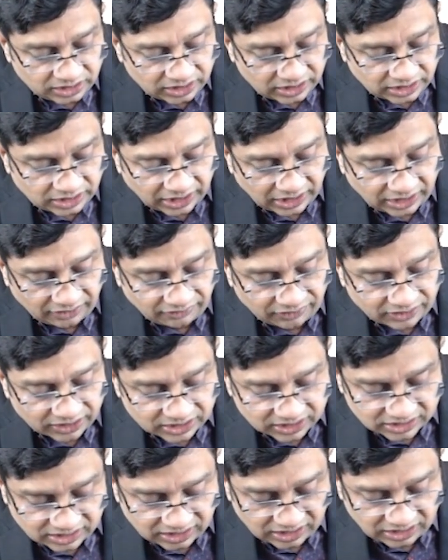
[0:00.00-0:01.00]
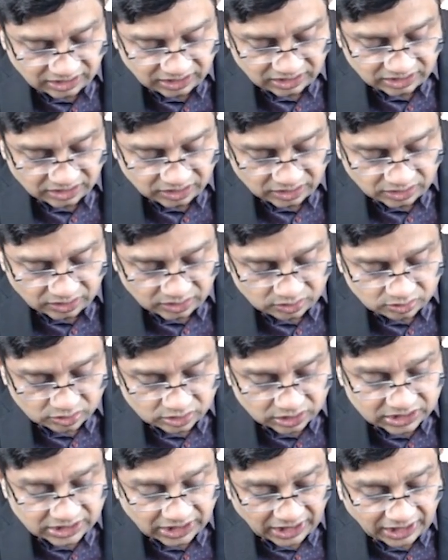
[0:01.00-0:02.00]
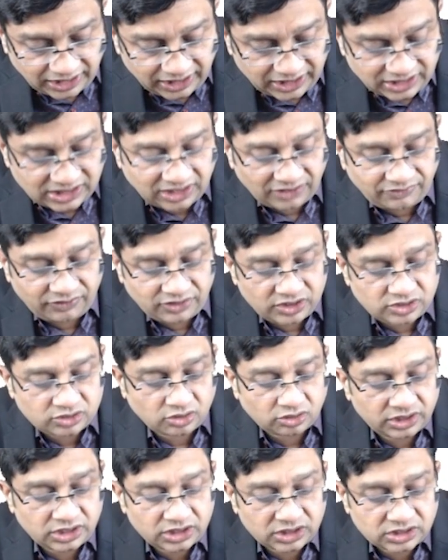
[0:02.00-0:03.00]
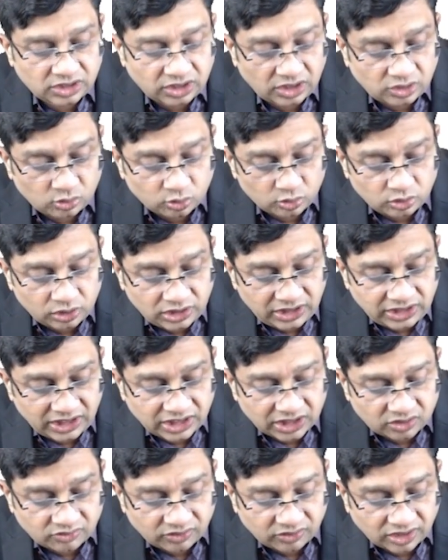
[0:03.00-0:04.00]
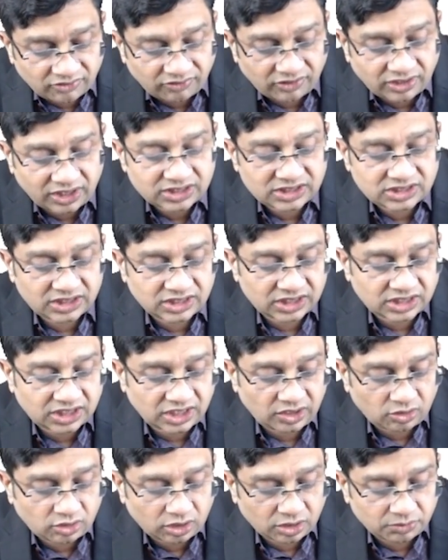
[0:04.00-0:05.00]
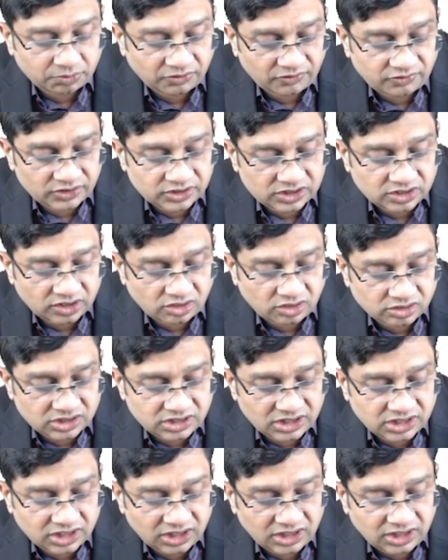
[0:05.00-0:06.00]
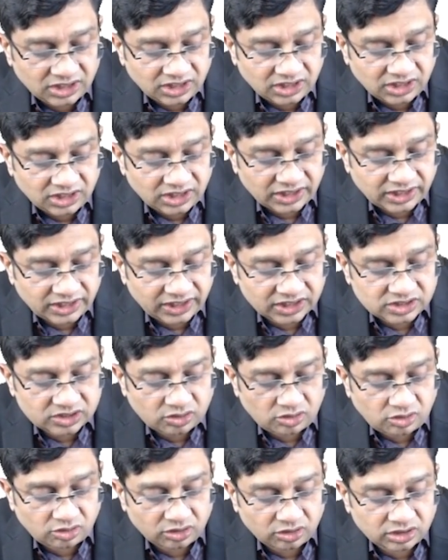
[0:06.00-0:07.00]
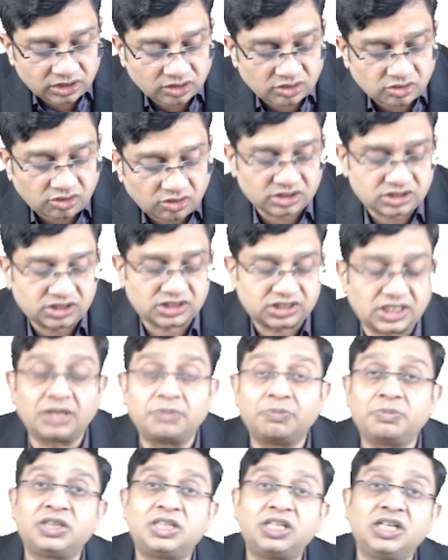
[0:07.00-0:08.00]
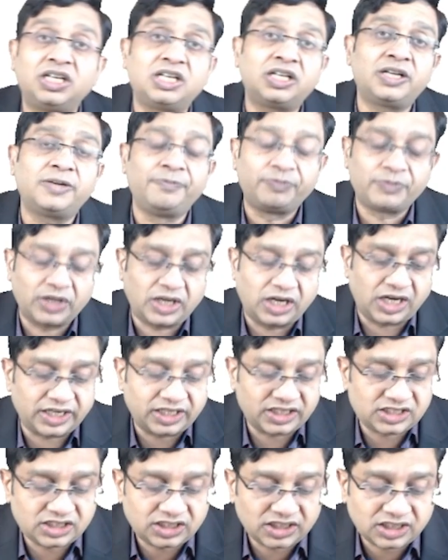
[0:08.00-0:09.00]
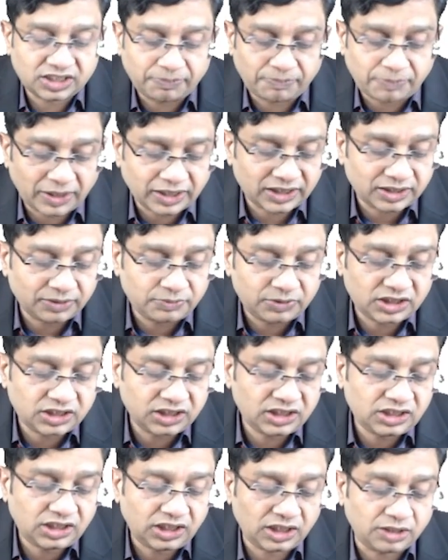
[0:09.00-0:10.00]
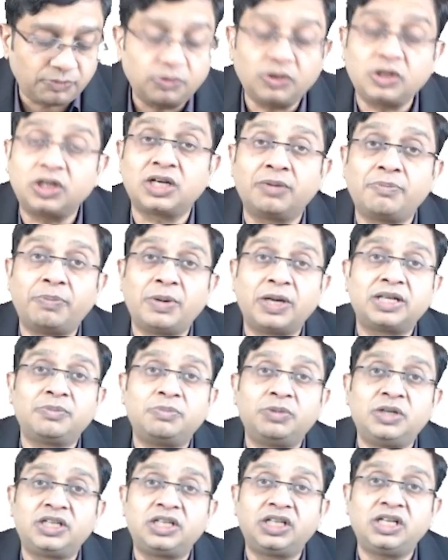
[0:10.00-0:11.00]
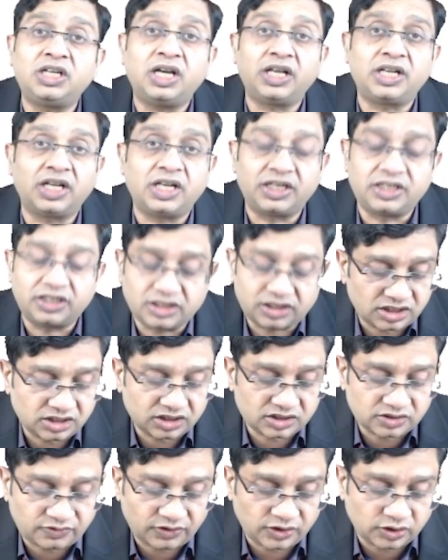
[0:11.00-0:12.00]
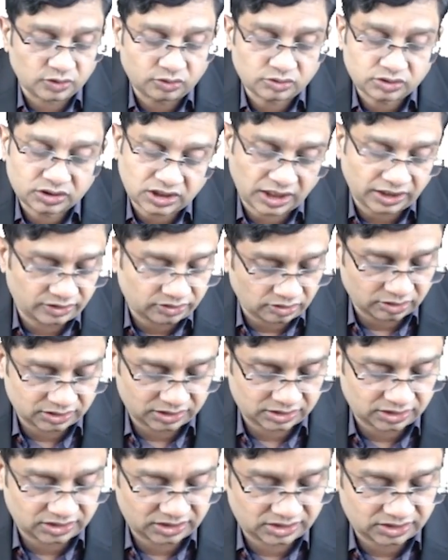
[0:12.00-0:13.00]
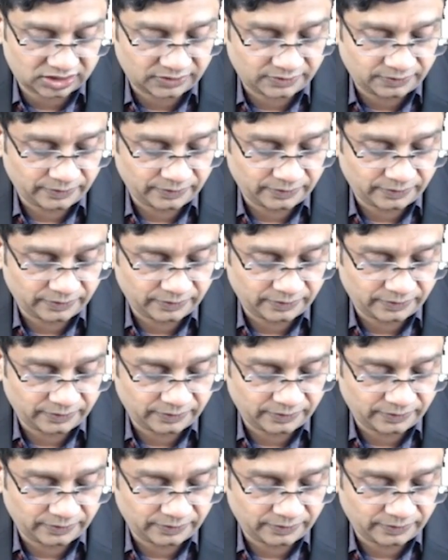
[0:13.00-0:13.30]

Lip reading: Never seen. So the child is having jaundice only at 12 hours. It cannot be physiological. Rest, all the causes can be there. Rh incompatibility, AB incompatibility, and hereditary spherocytosis.